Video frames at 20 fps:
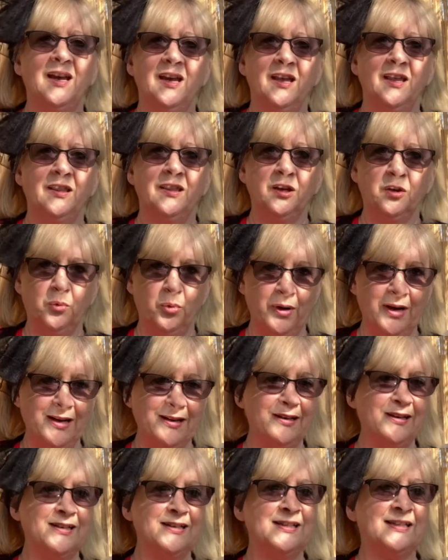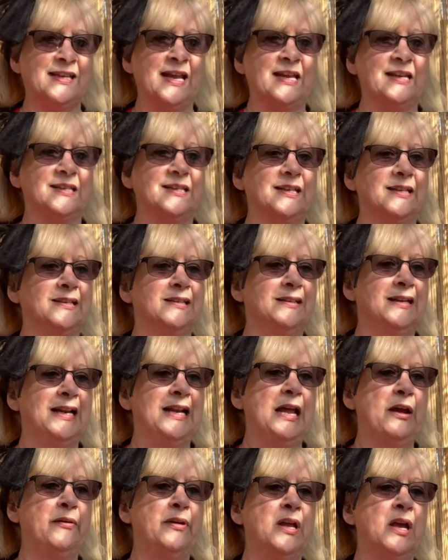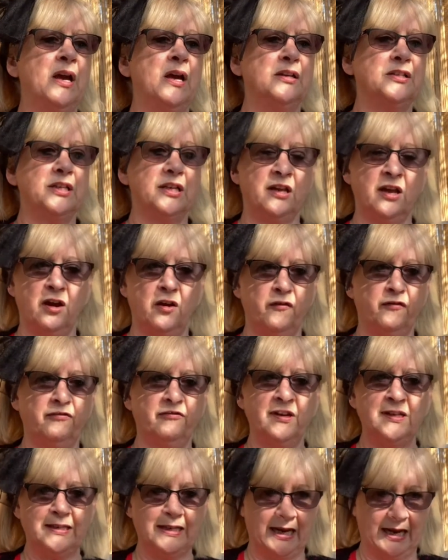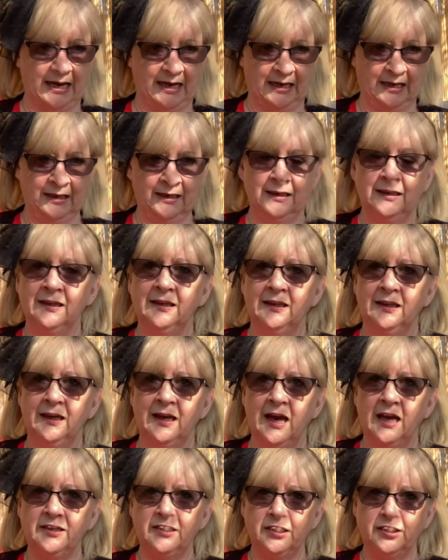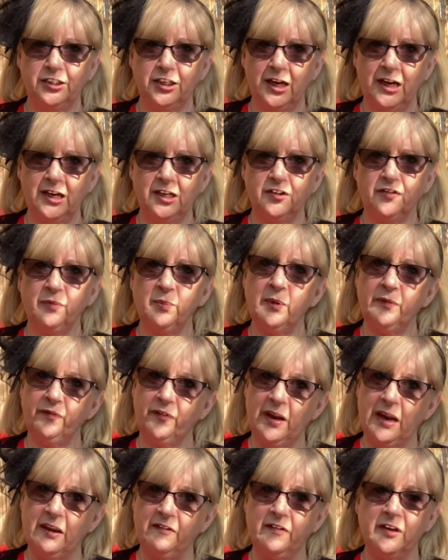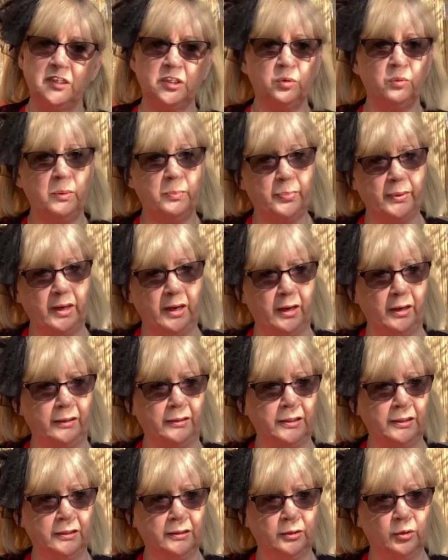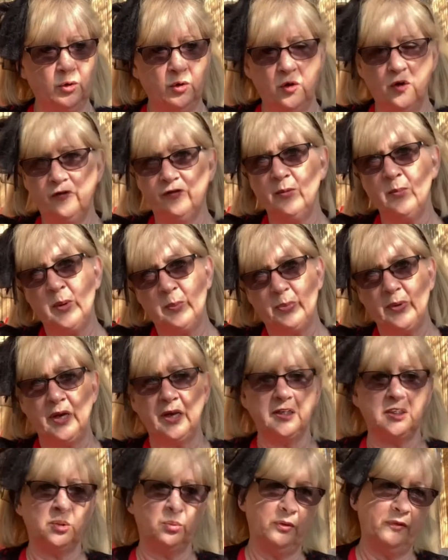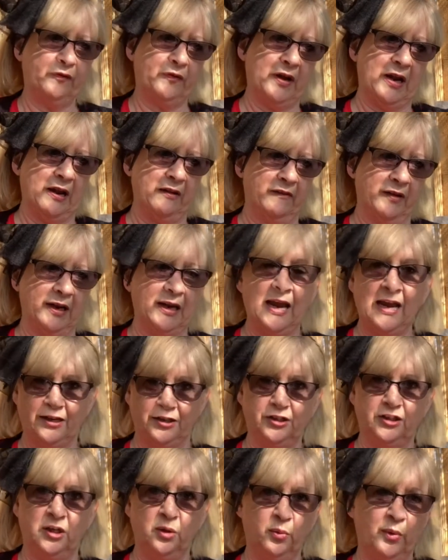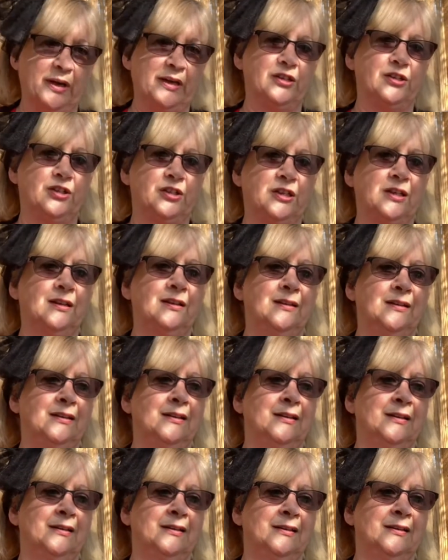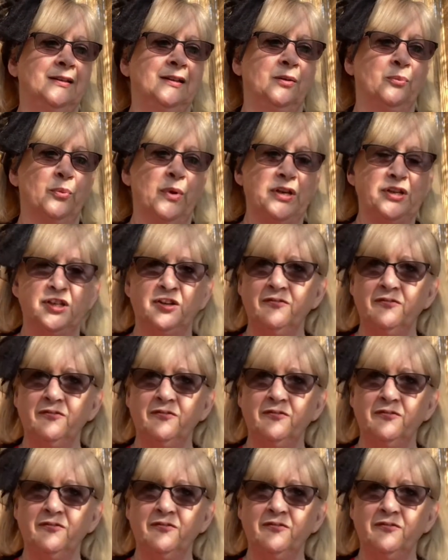The Queen consented, allowing her to go for a day and to change from a fairy to a bird, or from a bird to a fairy as she wished. And when she